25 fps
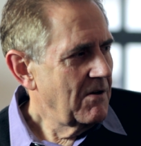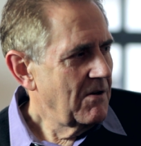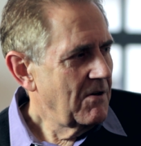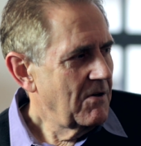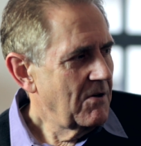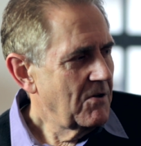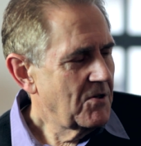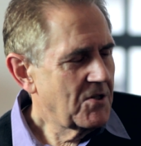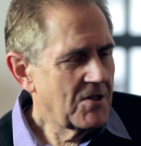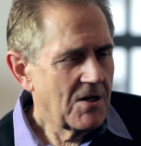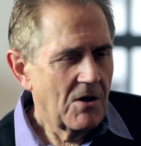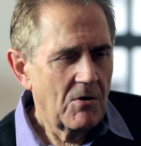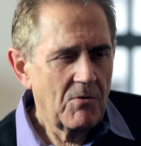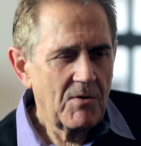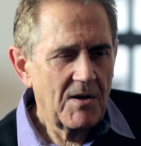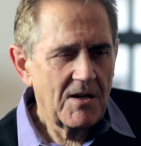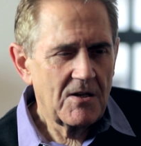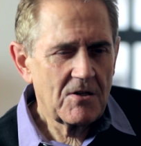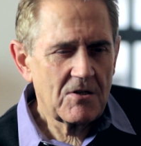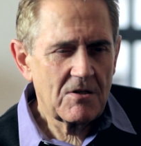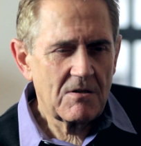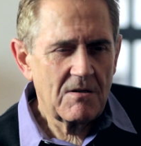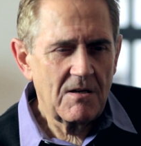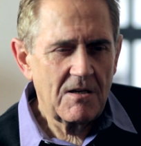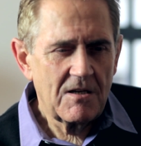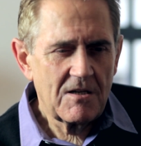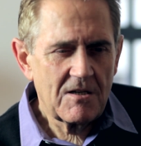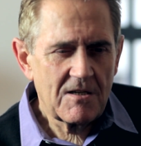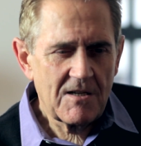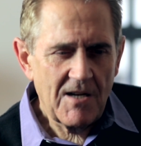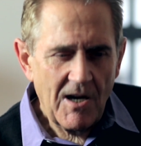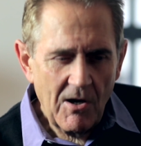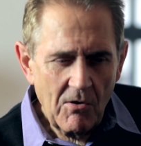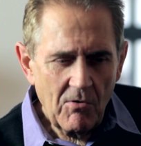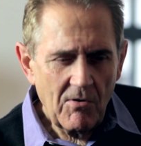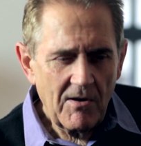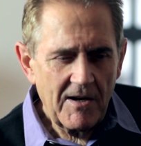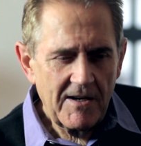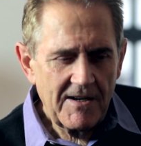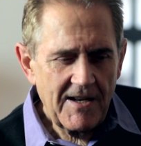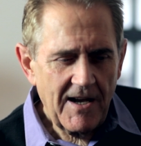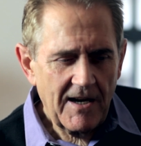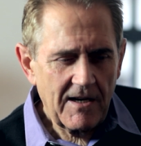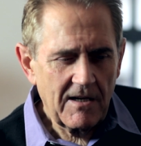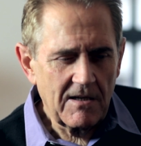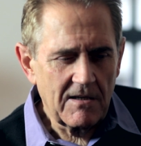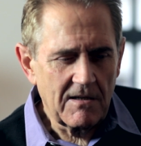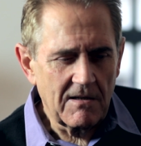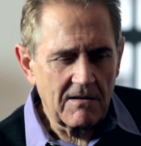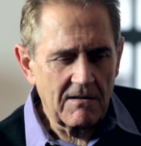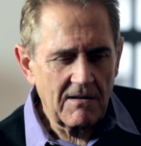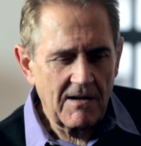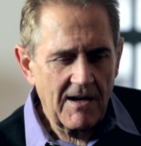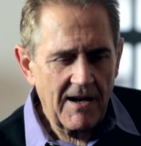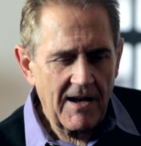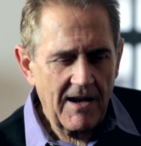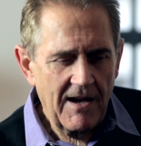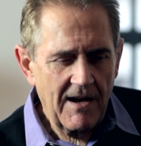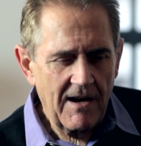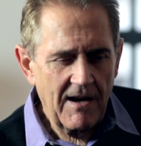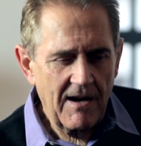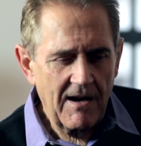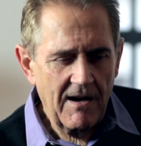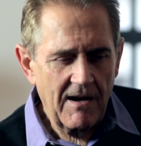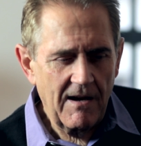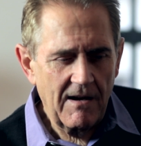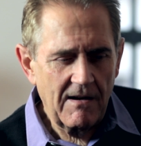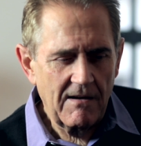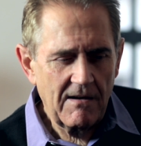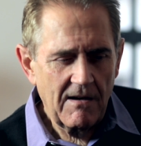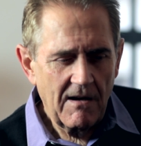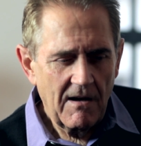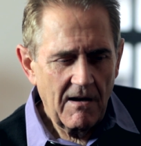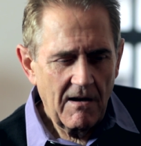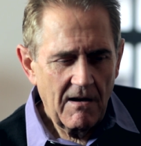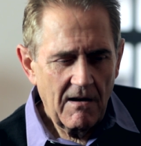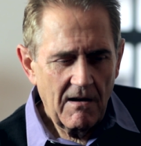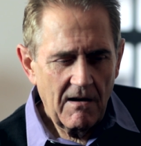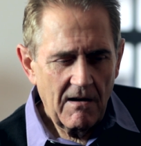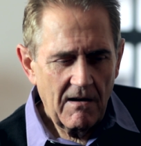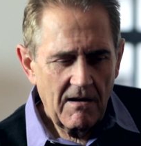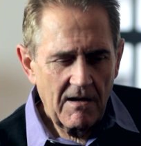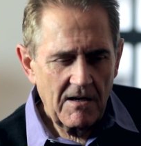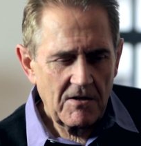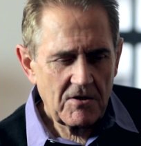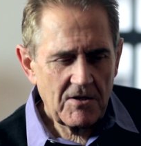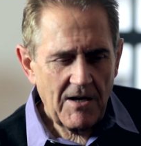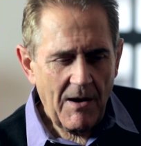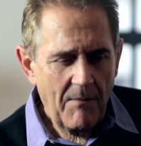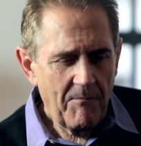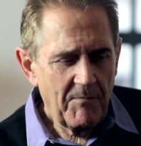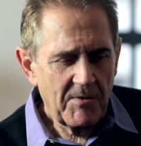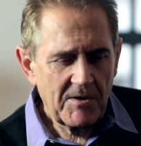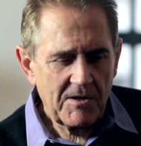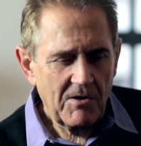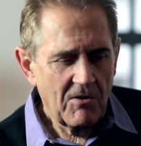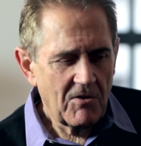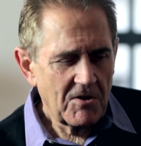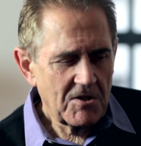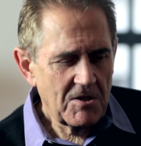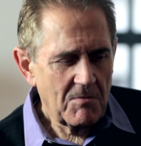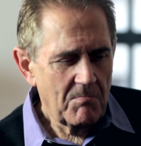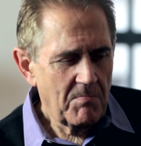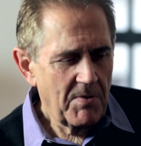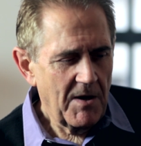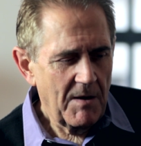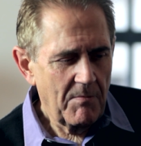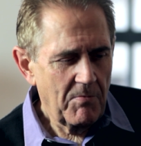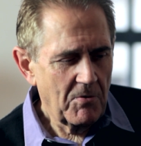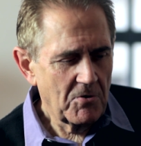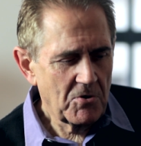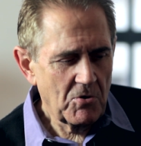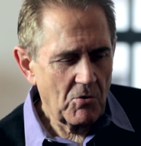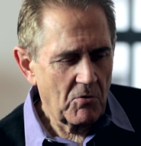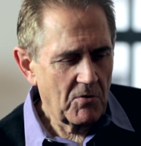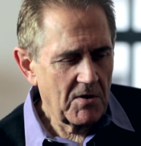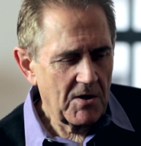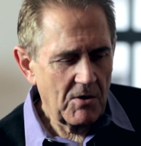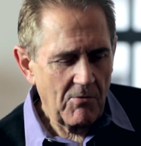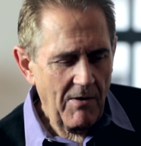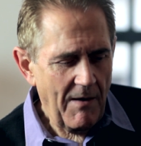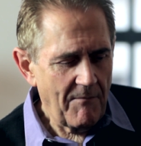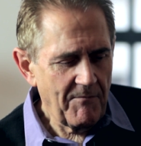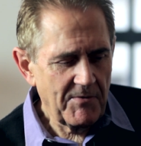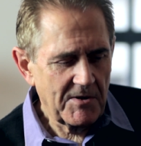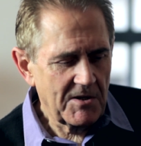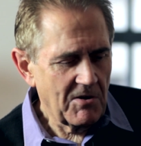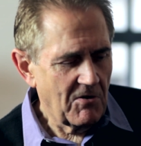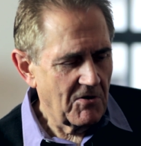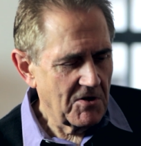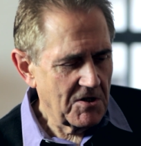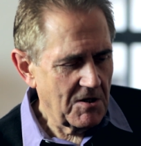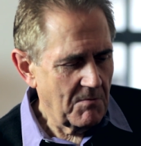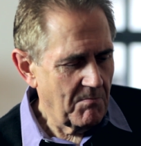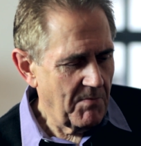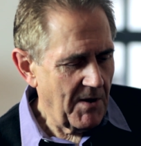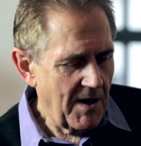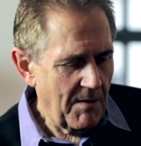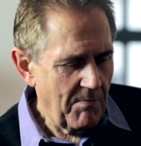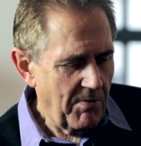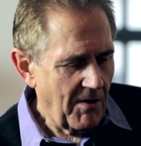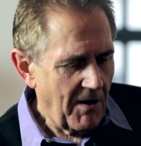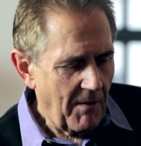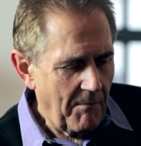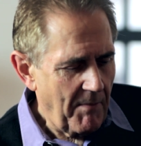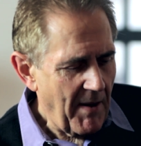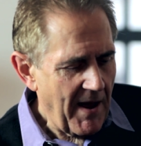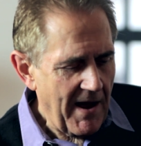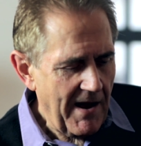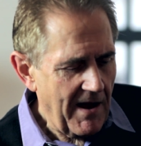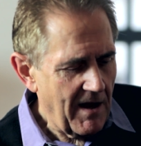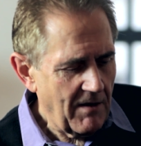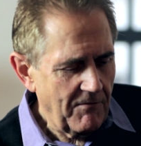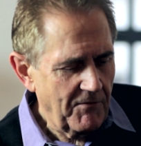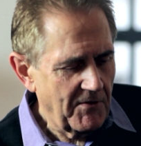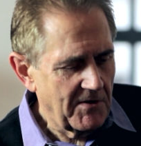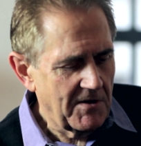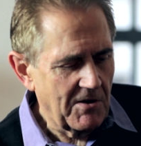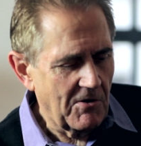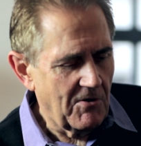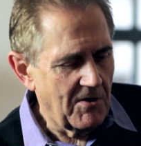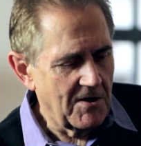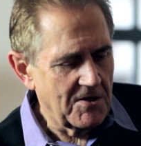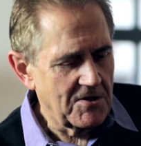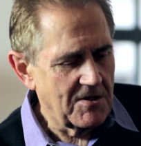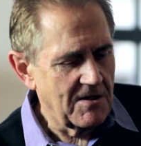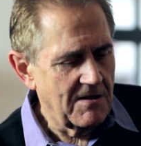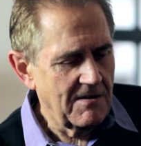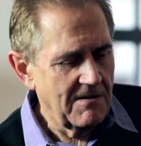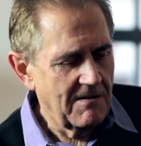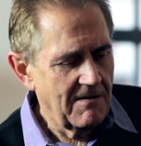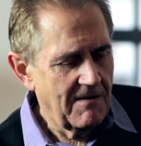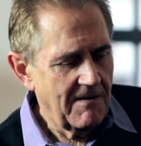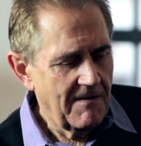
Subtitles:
So it's totally decadent, and it's advertising people talking to advertising people about advertising.